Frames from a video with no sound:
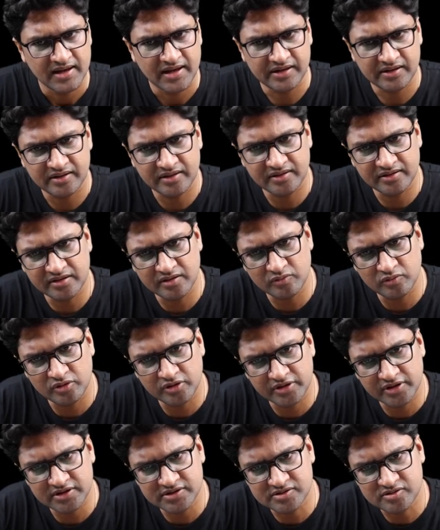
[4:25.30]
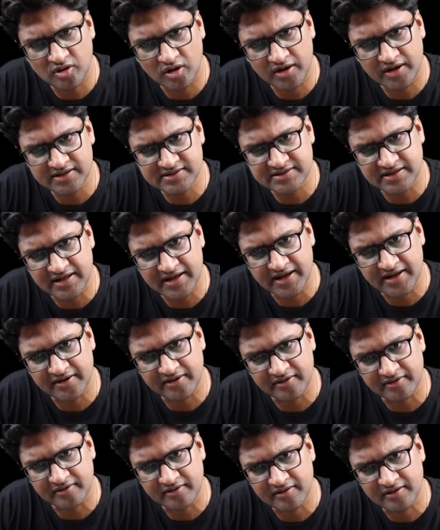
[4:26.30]
and another word is called as
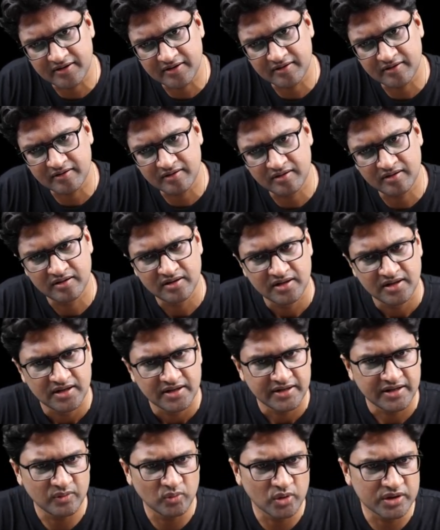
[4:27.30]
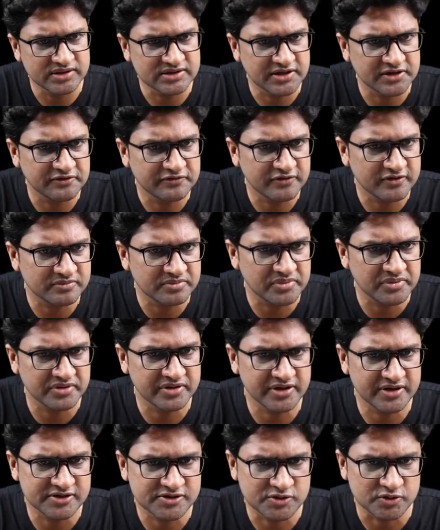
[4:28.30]
error. Now, what is the difference between
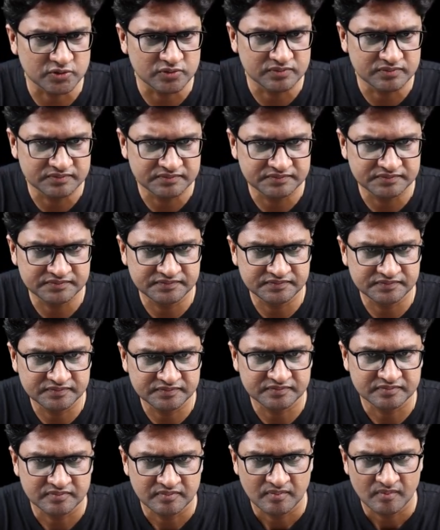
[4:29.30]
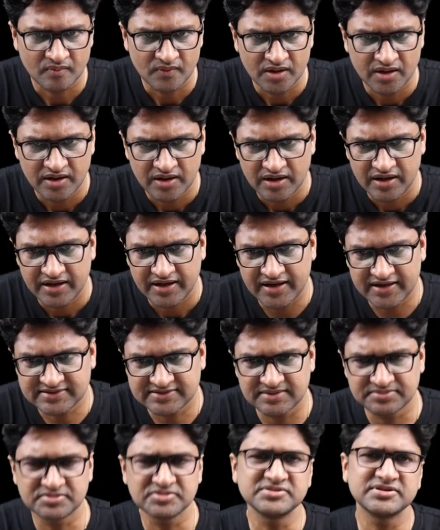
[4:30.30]
these two?
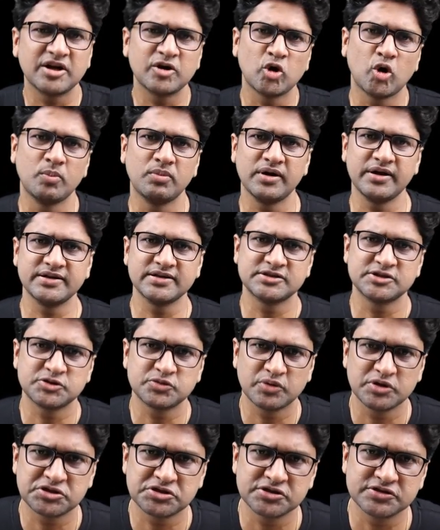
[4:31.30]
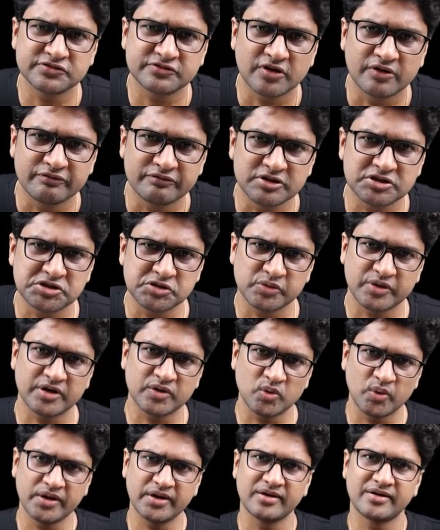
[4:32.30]
Exceptions are normally the situations from which you
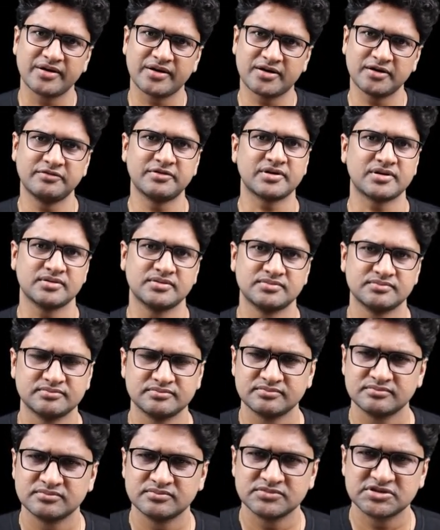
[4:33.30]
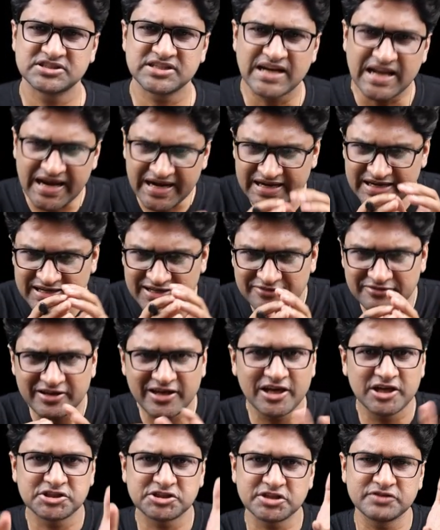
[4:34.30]
can go and recover. Slight
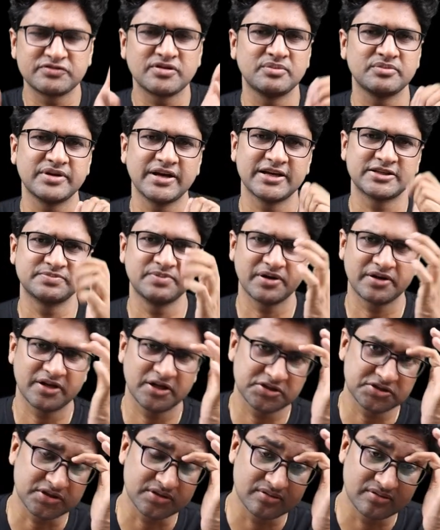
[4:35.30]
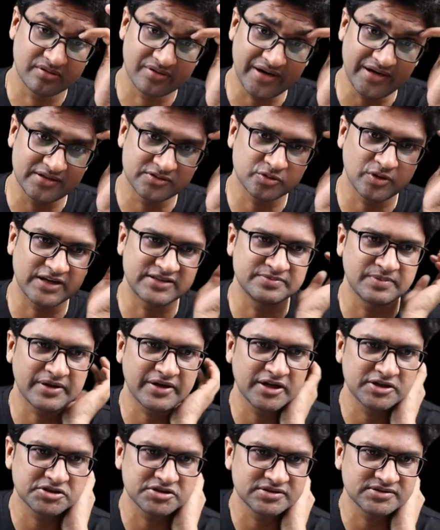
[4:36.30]
deviation from the expectation, right? So
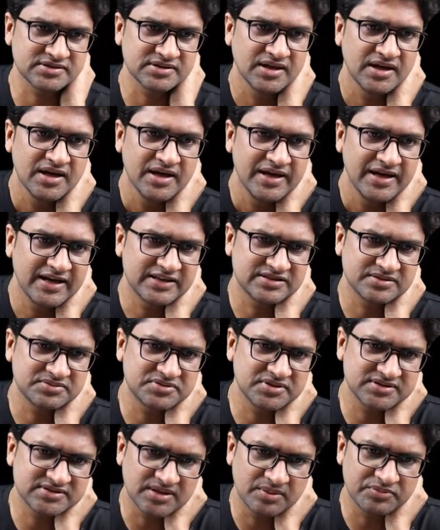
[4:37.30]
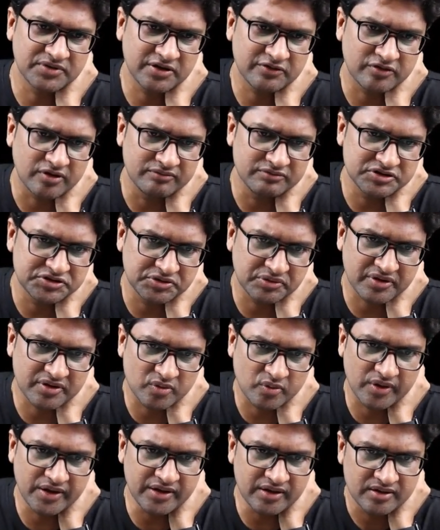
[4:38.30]
exception is something from which you can
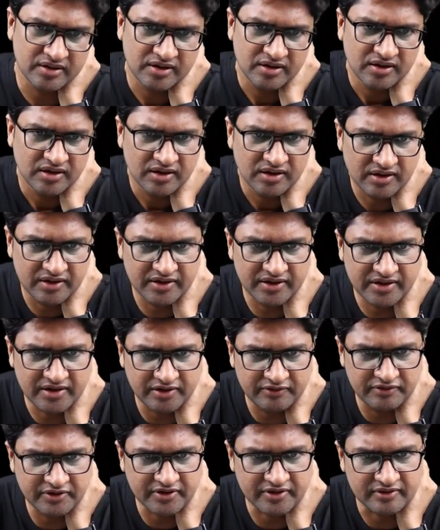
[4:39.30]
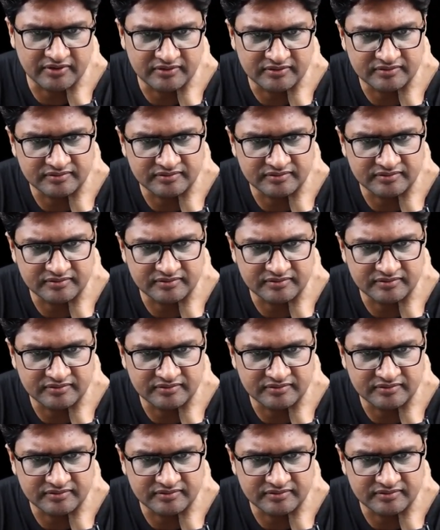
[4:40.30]
go and recover.